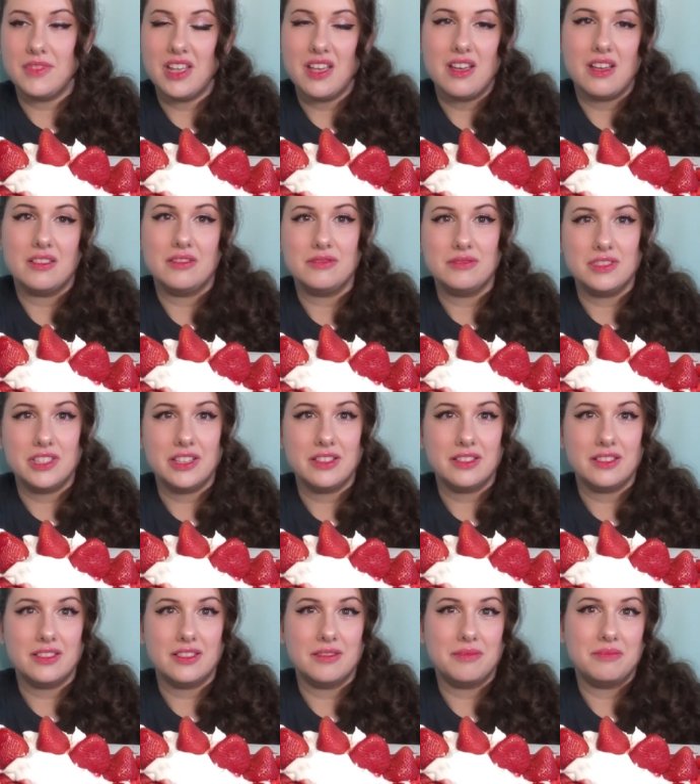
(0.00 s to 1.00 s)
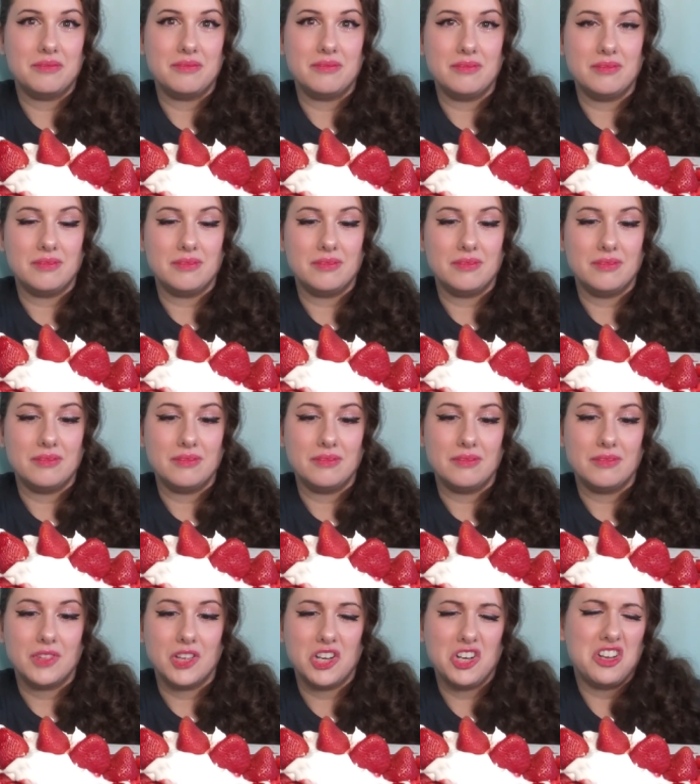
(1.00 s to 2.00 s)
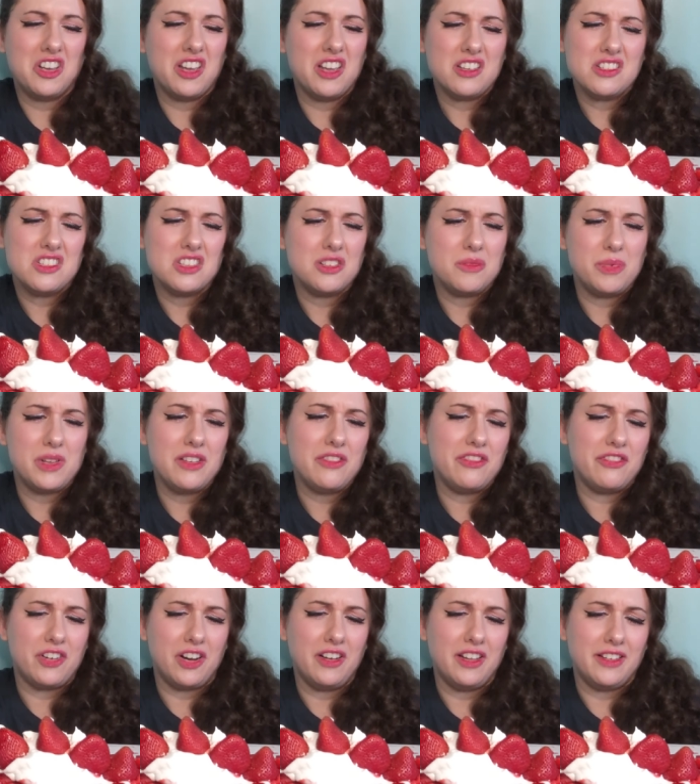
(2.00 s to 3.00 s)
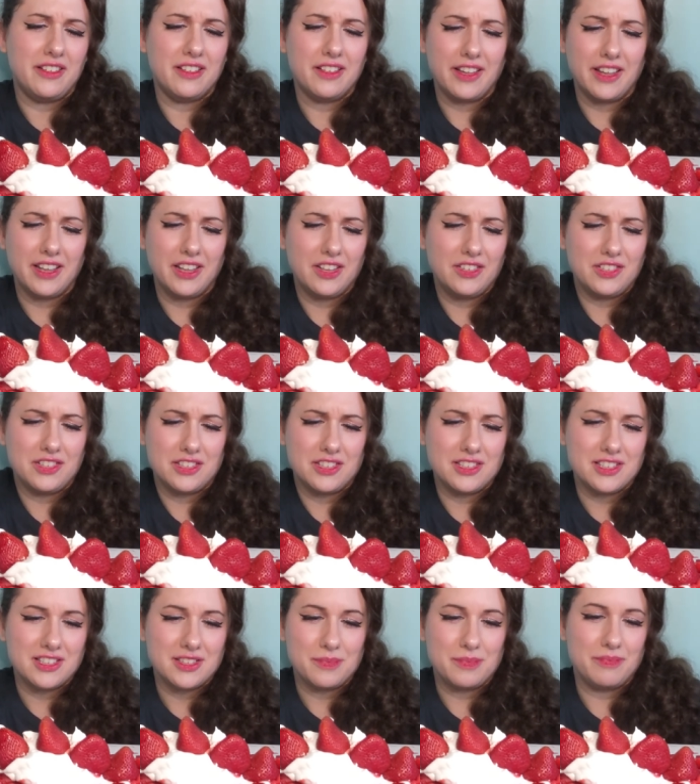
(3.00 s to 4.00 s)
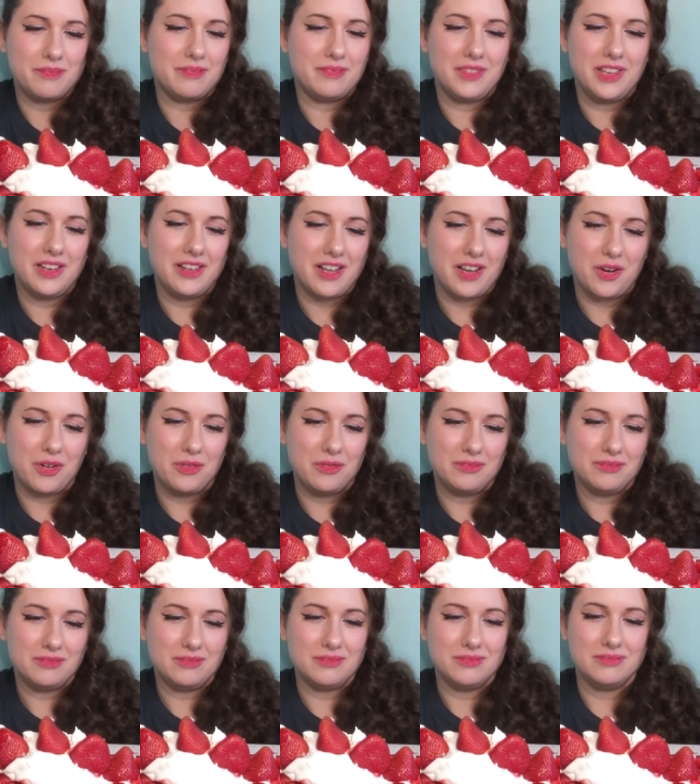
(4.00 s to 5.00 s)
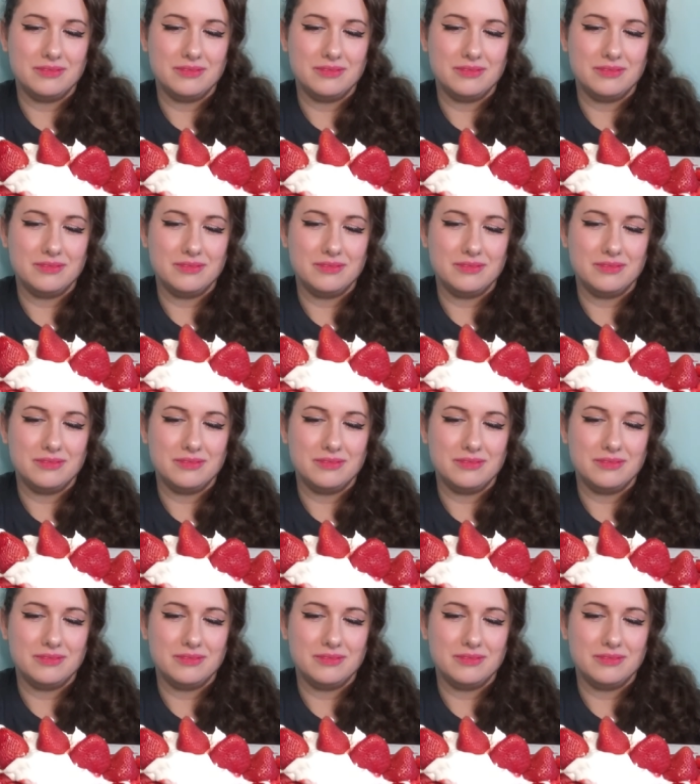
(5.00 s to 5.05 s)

yeah, just cooking should be fun. Like you should just, you know,